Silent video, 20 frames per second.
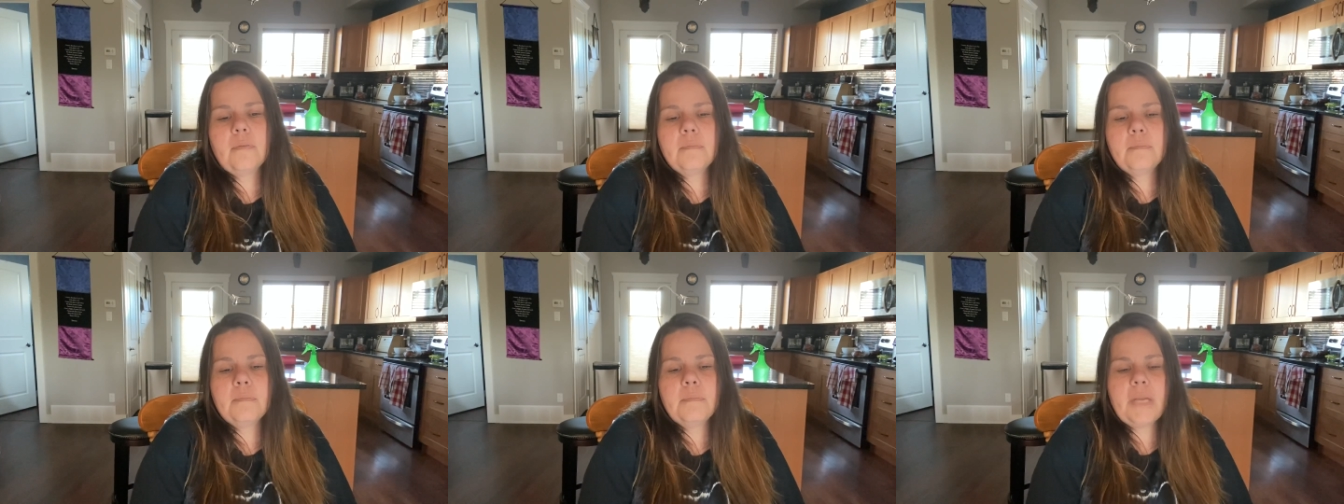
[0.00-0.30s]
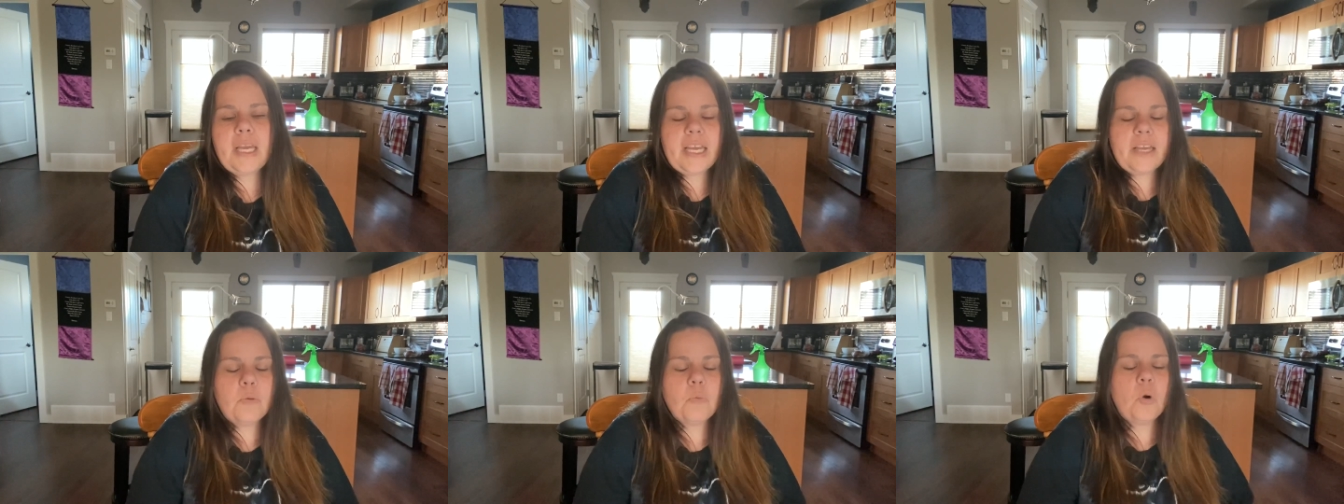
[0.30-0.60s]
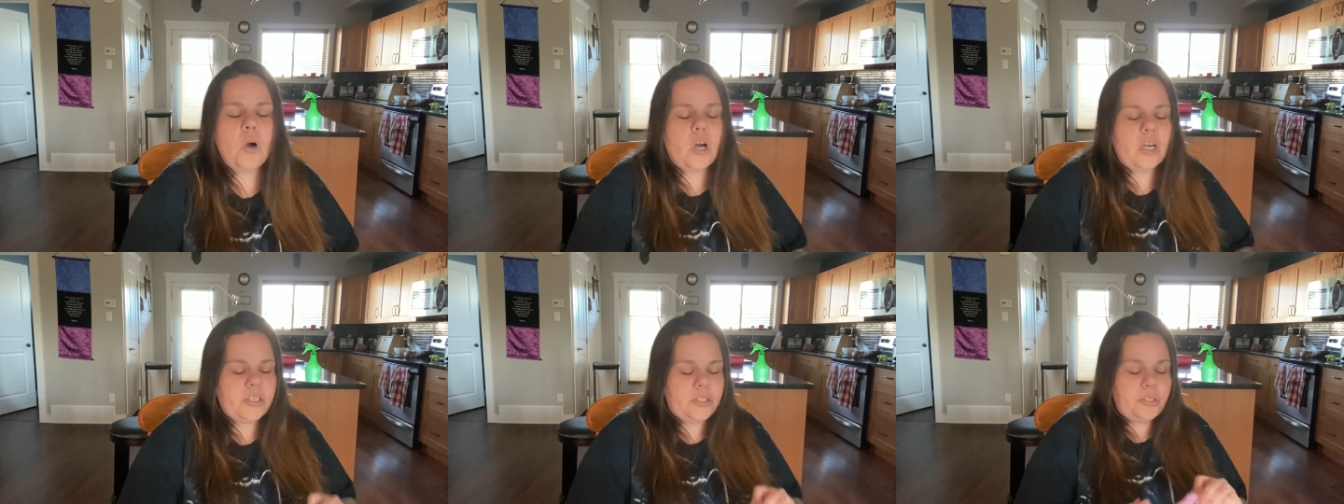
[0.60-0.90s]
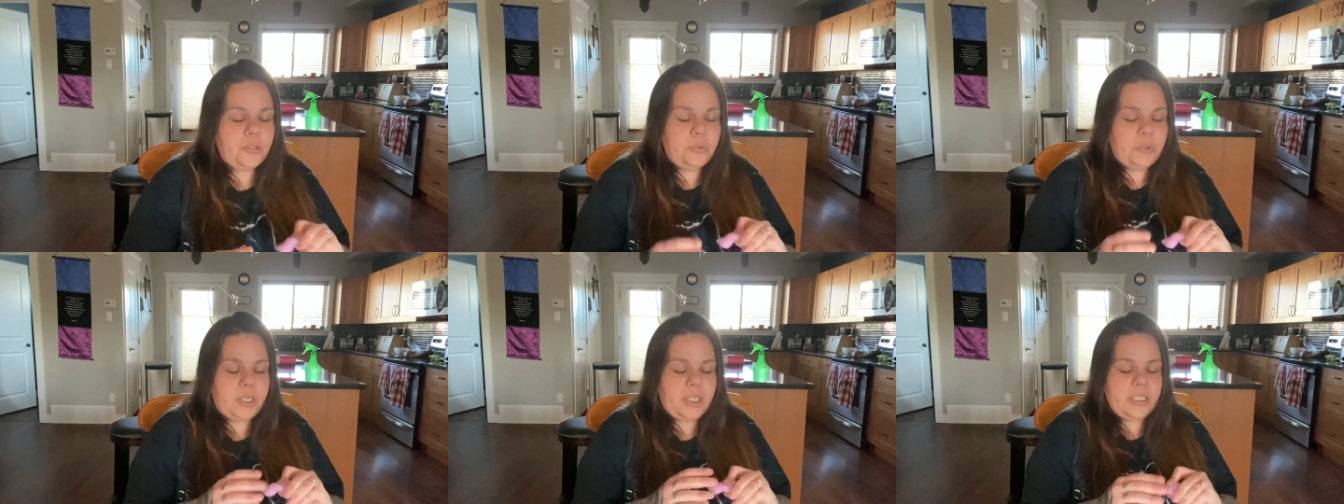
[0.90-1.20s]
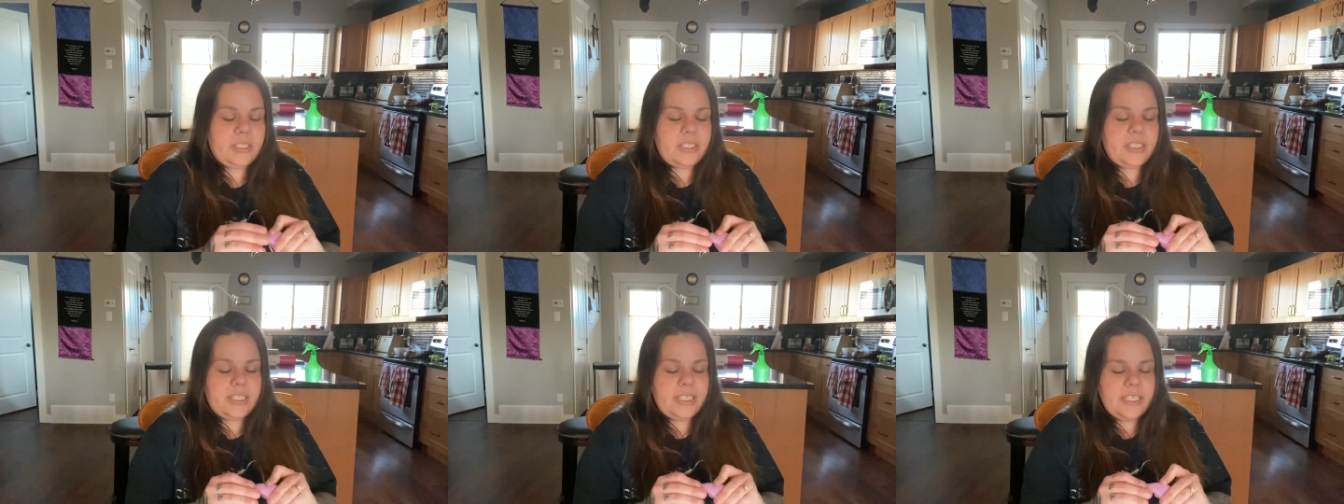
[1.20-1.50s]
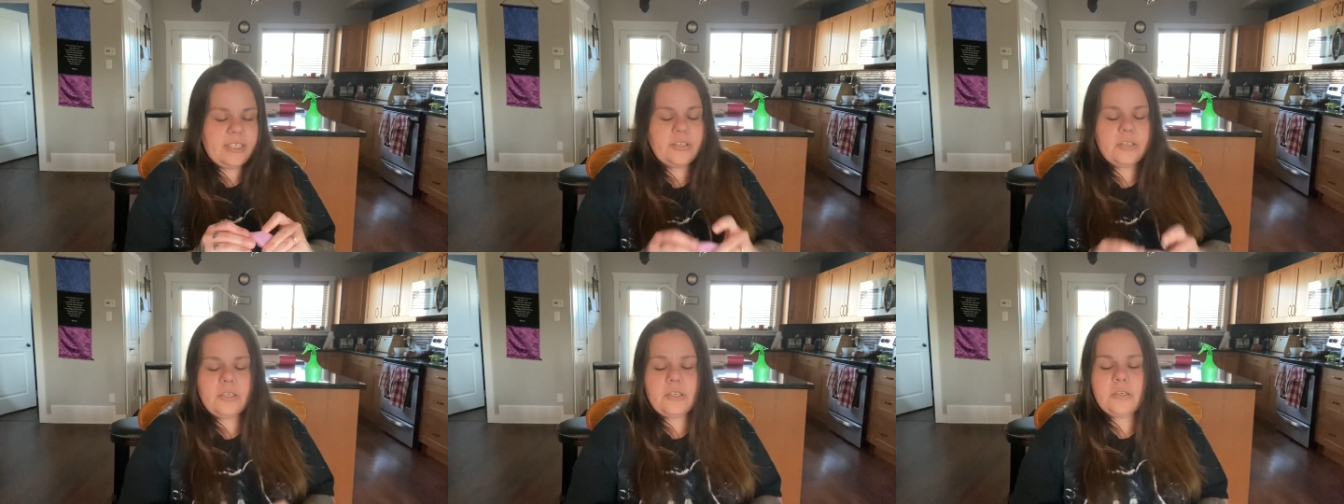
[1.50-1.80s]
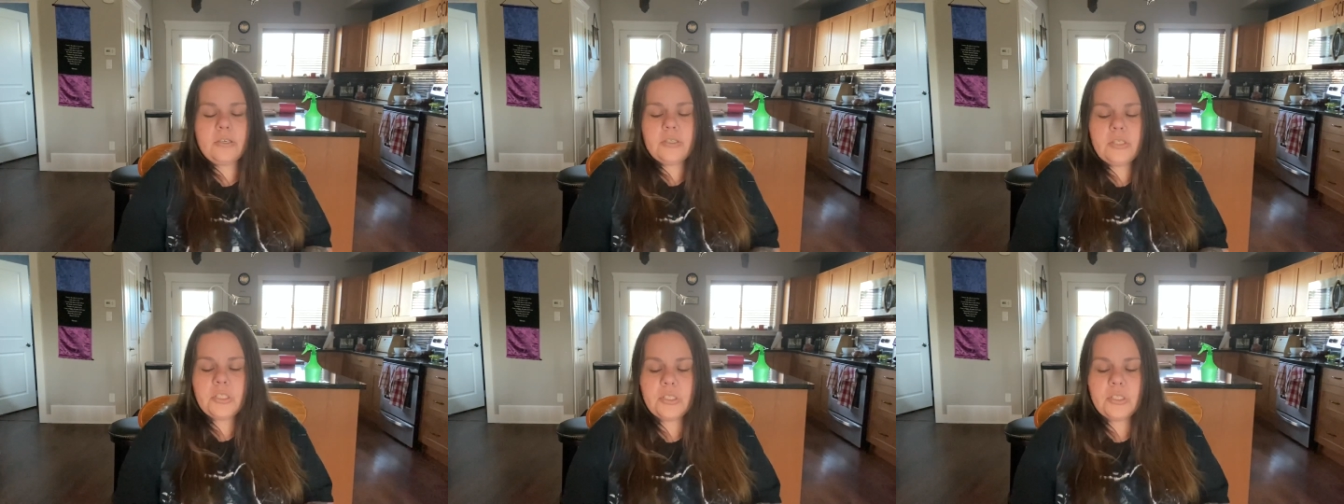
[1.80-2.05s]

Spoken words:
may want to consider,